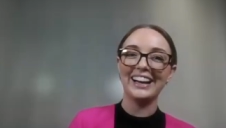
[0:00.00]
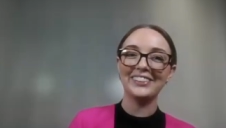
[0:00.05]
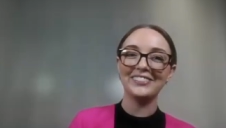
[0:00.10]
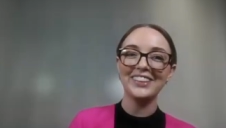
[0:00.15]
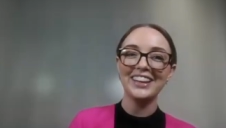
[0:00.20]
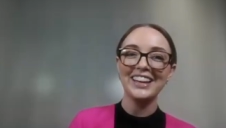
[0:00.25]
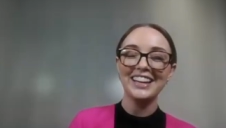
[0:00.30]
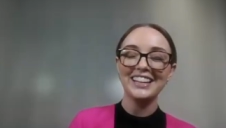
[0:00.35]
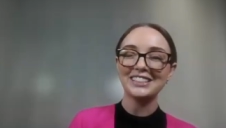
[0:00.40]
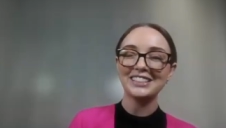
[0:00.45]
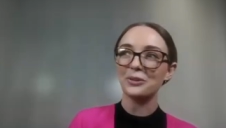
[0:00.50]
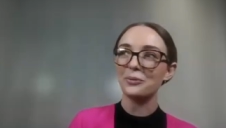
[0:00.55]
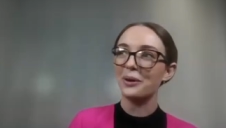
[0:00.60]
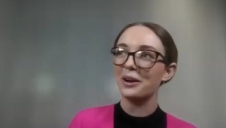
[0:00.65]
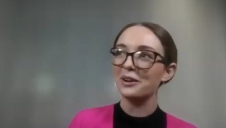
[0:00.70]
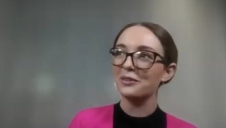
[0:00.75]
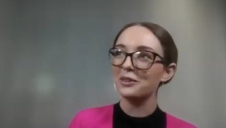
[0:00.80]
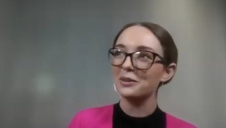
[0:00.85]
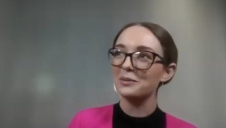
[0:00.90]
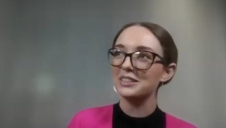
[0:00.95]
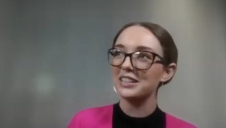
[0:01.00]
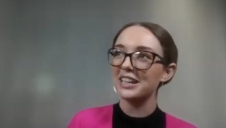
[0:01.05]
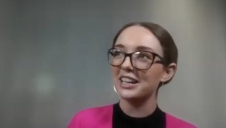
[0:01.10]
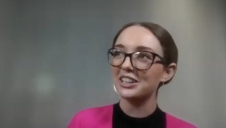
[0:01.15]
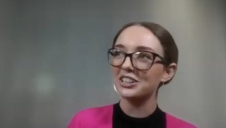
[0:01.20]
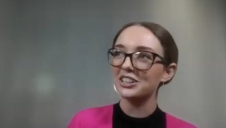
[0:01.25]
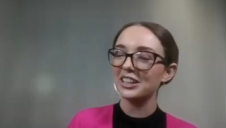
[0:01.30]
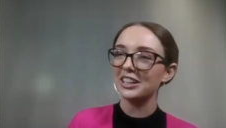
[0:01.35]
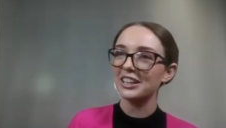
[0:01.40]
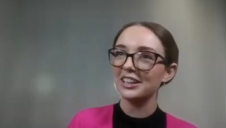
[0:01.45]
um, so one of them is
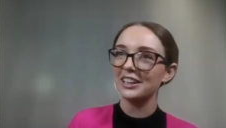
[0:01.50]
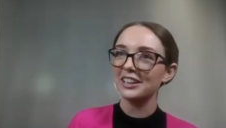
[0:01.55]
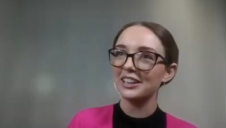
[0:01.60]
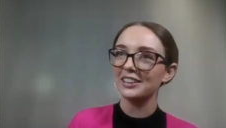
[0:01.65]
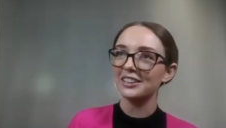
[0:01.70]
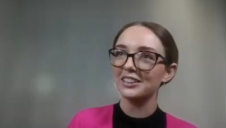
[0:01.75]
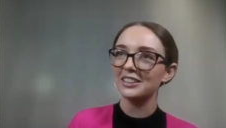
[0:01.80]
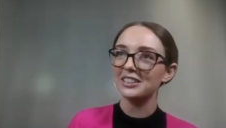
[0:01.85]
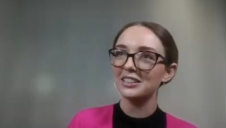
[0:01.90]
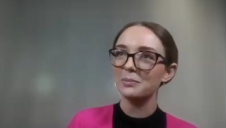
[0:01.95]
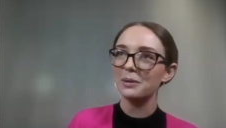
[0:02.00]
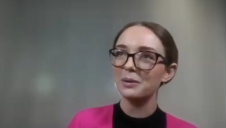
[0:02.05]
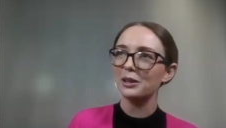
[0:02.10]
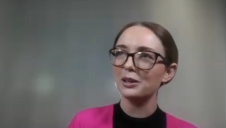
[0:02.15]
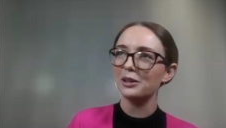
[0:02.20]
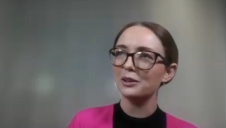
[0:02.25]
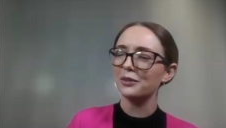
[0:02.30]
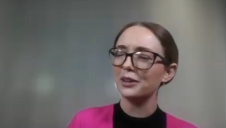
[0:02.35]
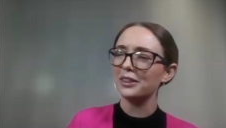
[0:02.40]
actually the smell of